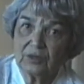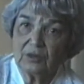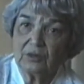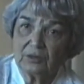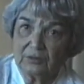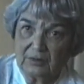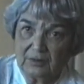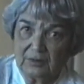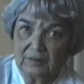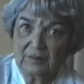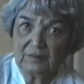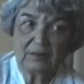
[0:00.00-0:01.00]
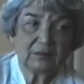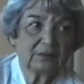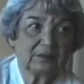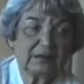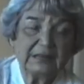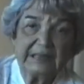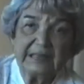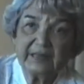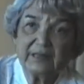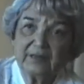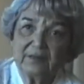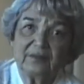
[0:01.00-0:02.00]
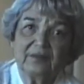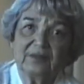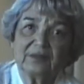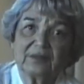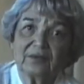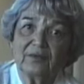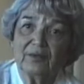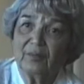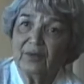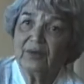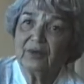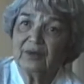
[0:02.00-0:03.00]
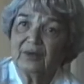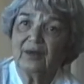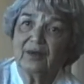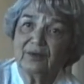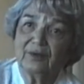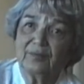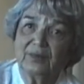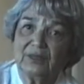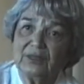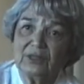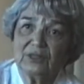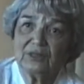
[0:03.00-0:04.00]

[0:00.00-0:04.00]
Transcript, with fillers: And so surrounding her story is also just the whole story of the library itself,